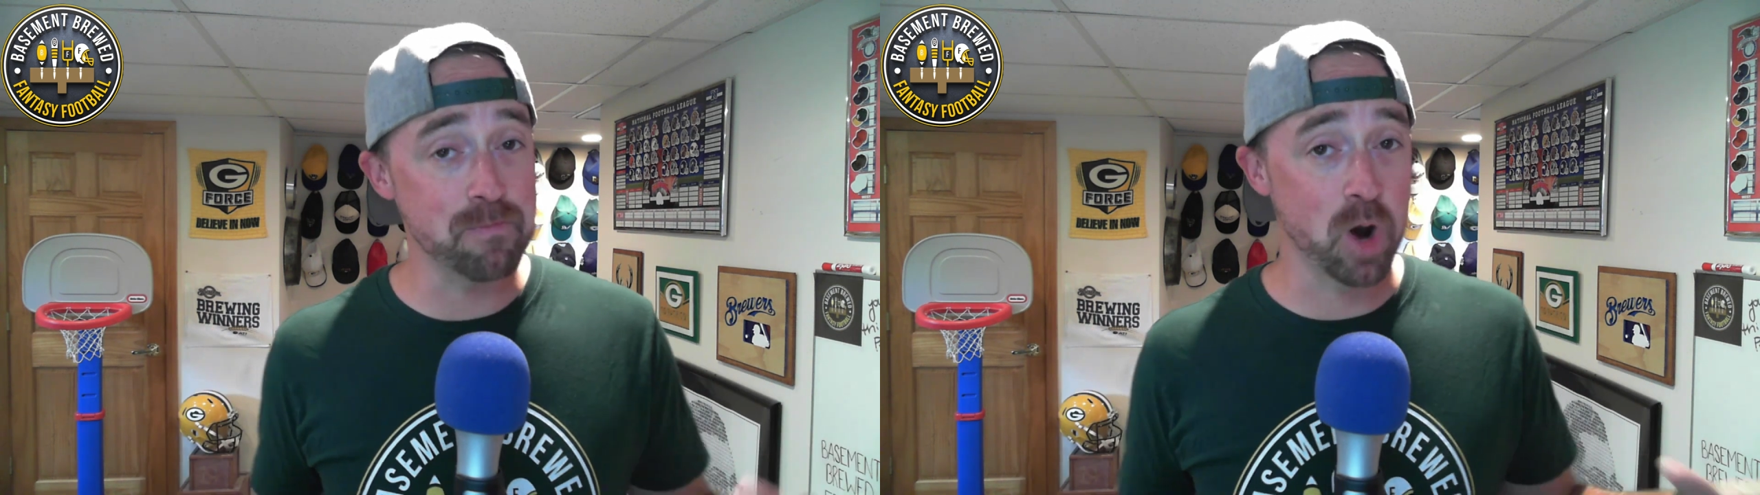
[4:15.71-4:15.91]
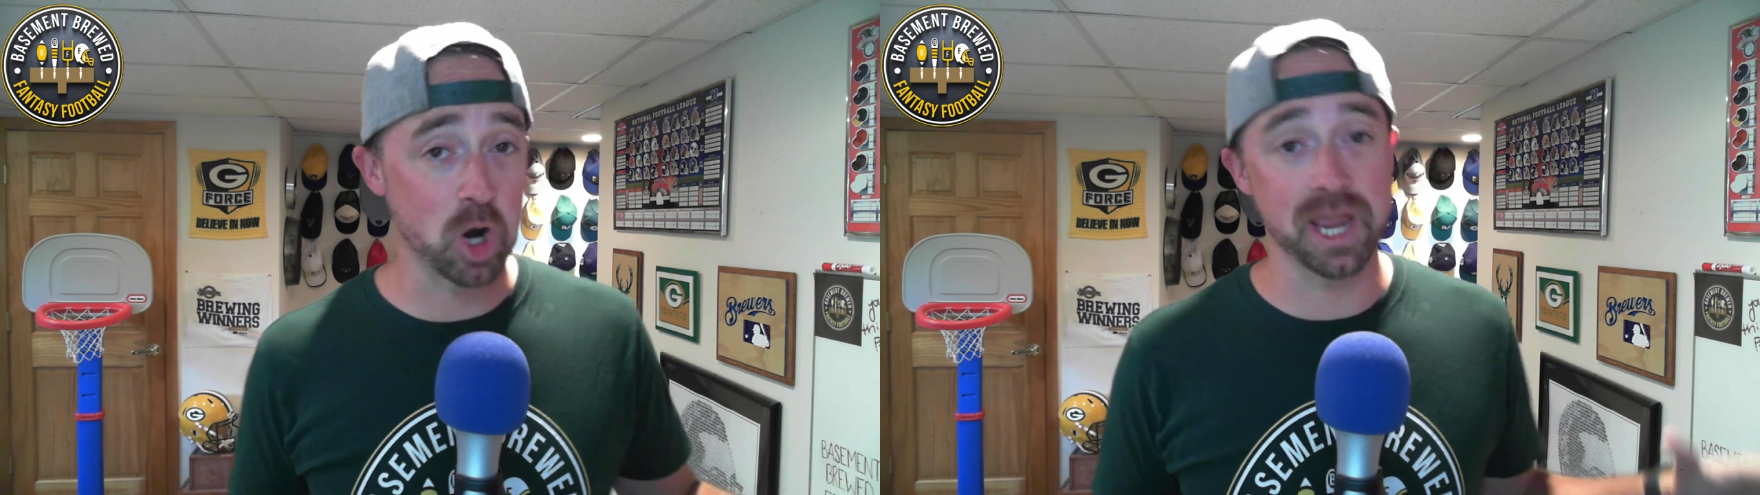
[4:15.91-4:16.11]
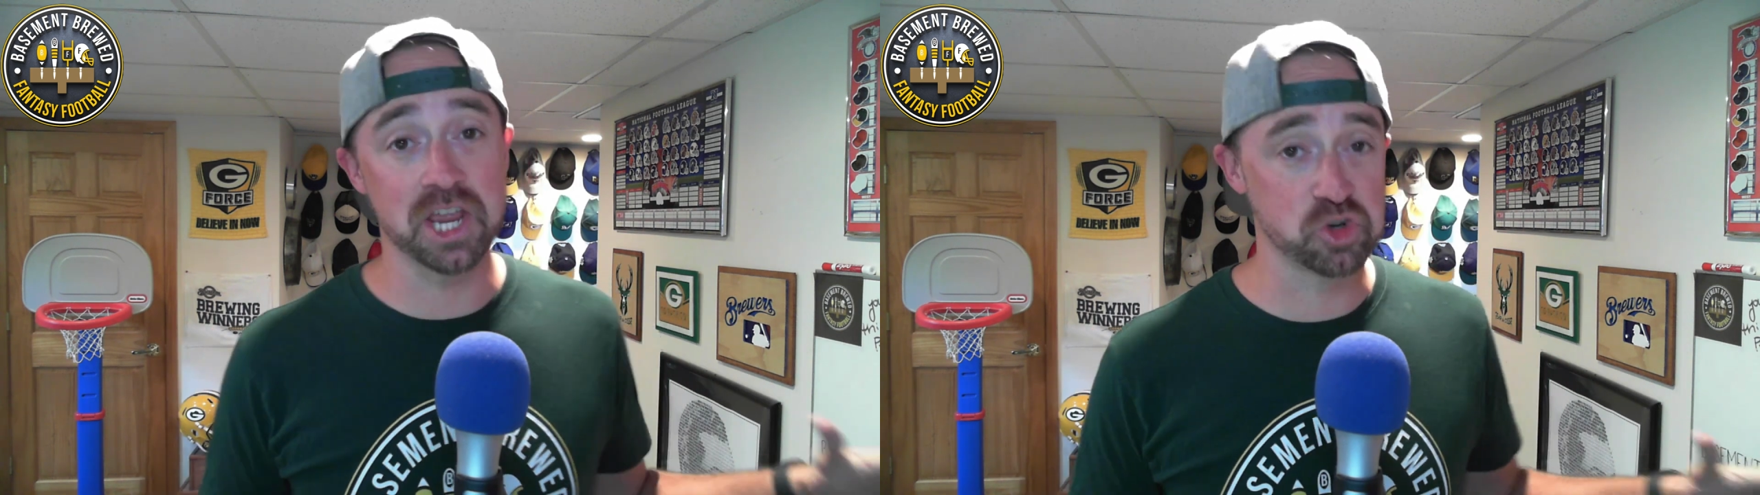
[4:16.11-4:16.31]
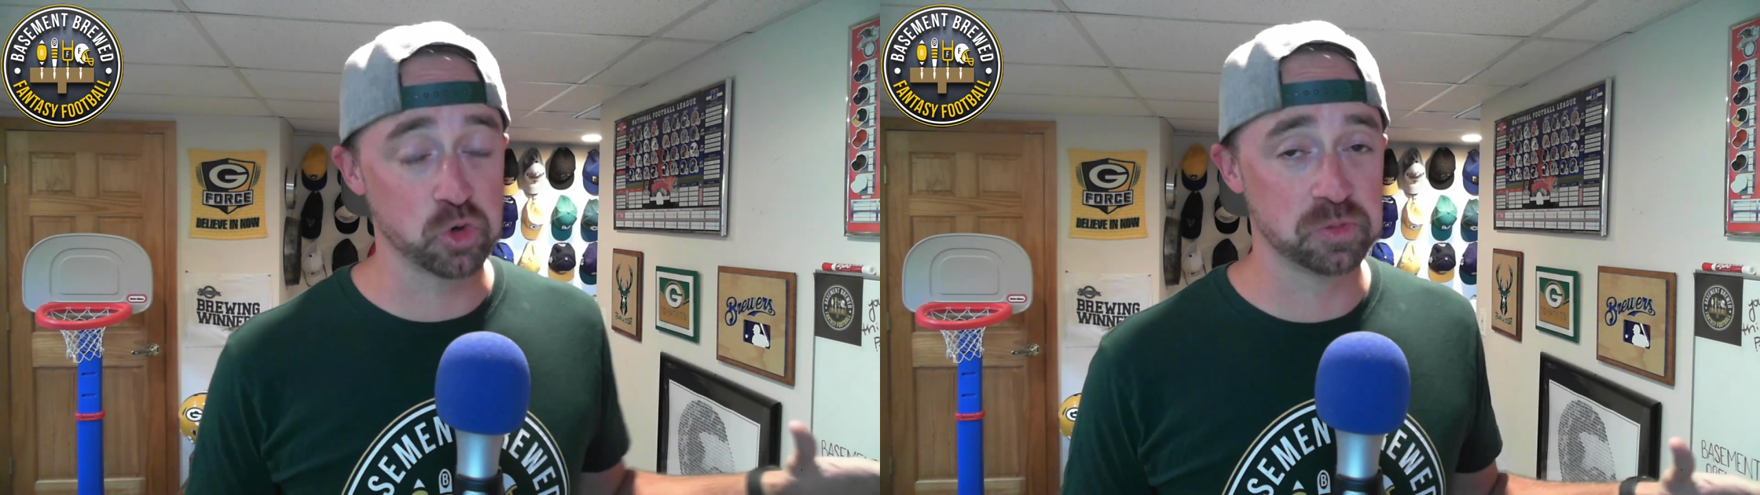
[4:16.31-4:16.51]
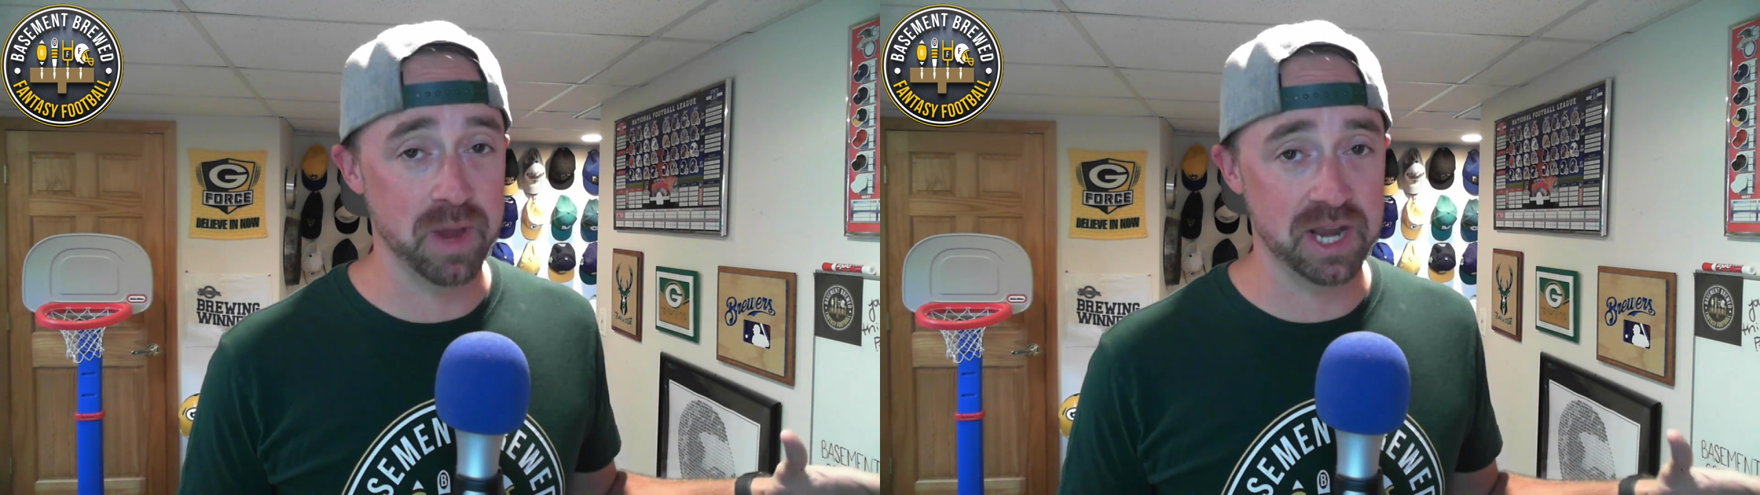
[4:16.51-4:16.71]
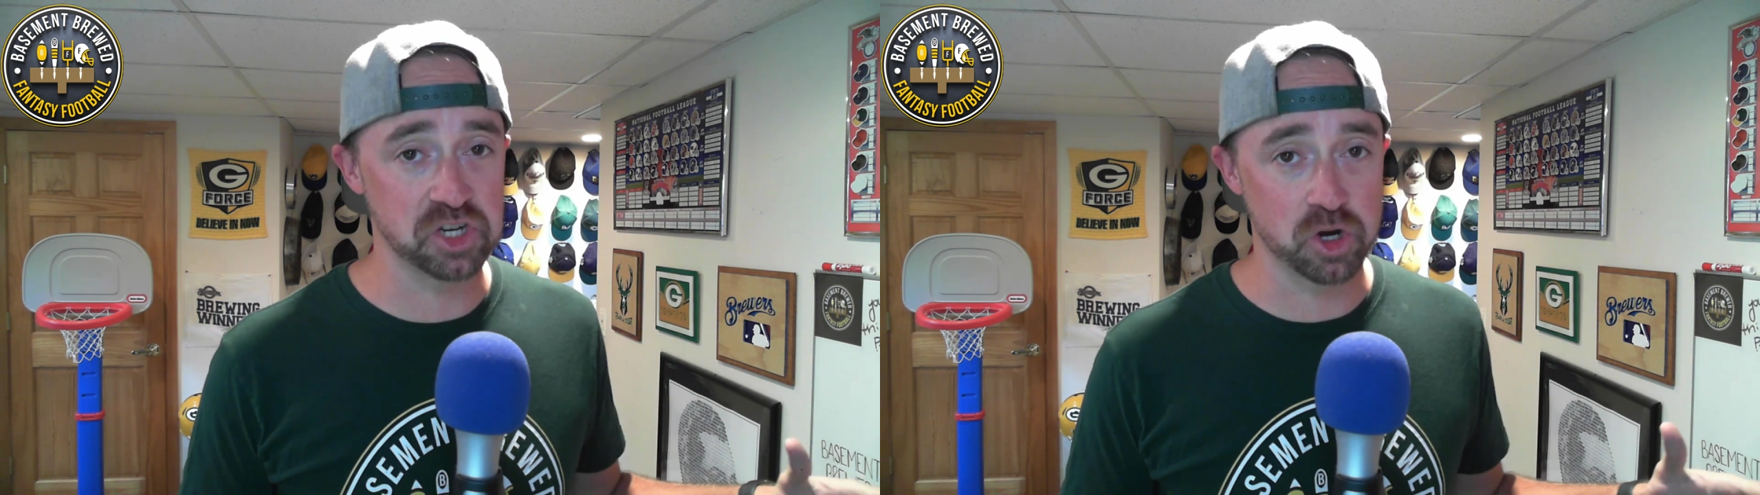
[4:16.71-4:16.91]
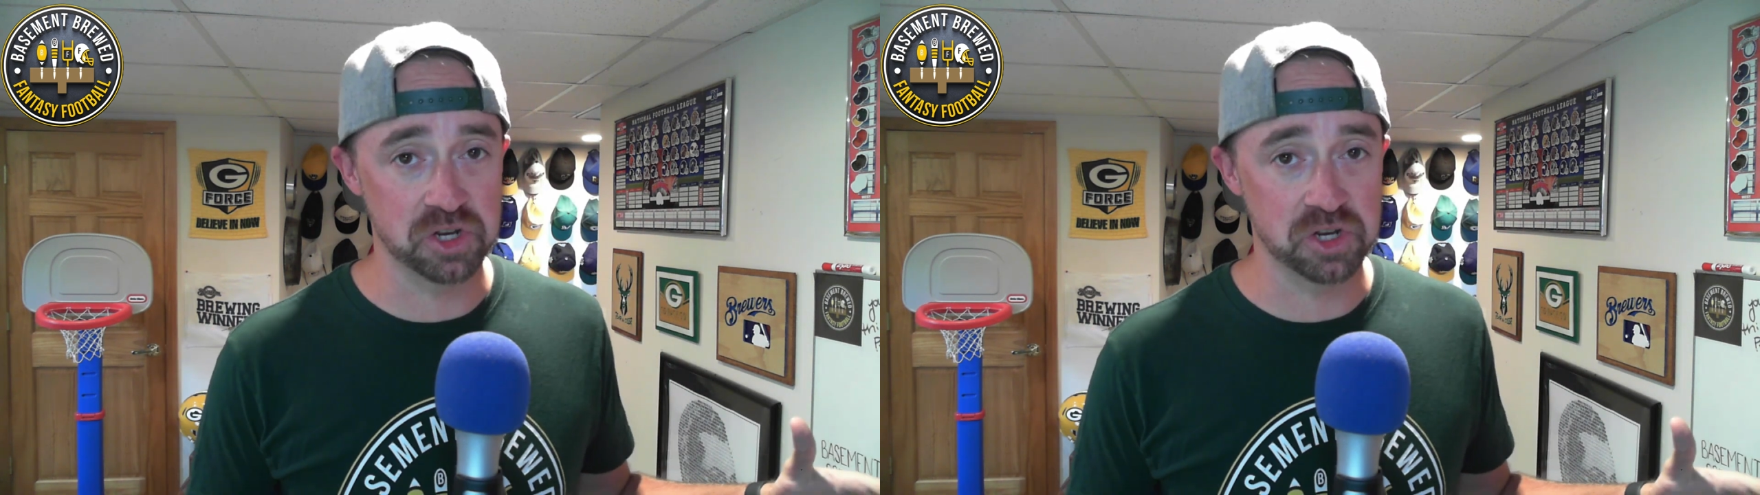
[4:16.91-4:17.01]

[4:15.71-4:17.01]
Mark Andrews manager